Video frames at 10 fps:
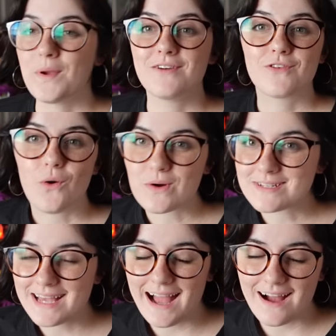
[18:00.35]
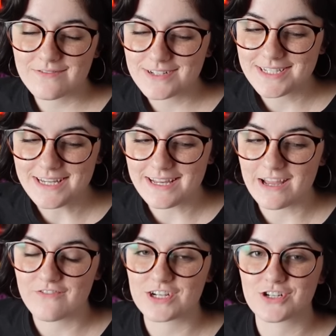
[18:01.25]
We of course have T.
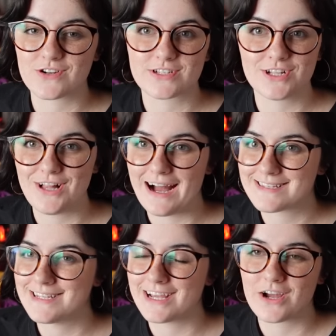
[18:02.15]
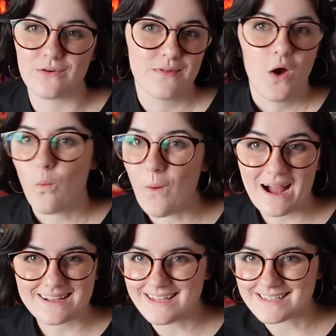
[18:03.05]
Kingfisher's classic
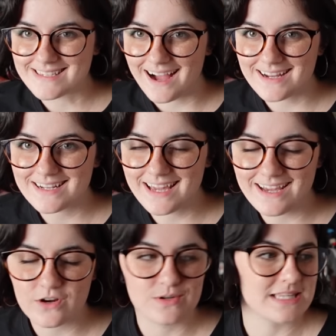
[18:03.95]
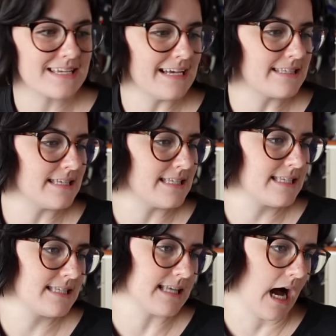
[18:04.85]
wacky sidekick, who in this case is
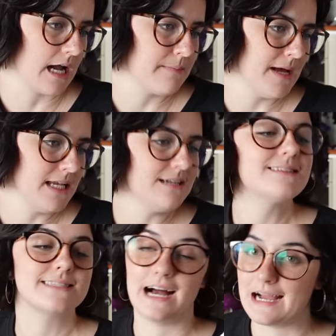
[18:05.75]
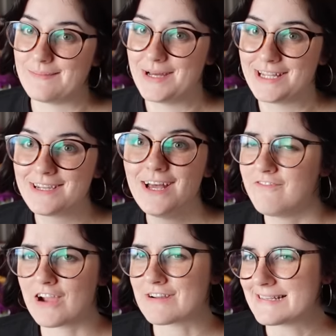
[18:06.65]
Simon. Simon,
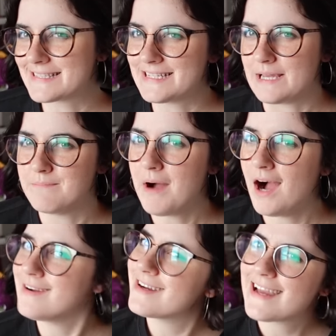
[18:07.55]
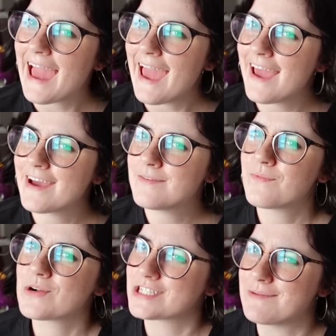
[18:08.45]
very steampunk gay,
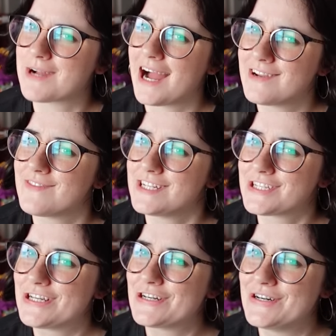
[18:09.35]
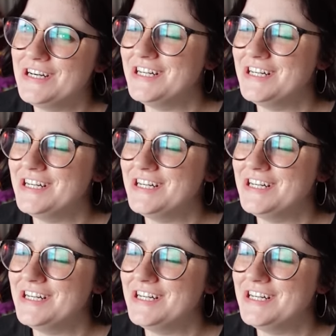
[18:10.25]
which I'm kind of into.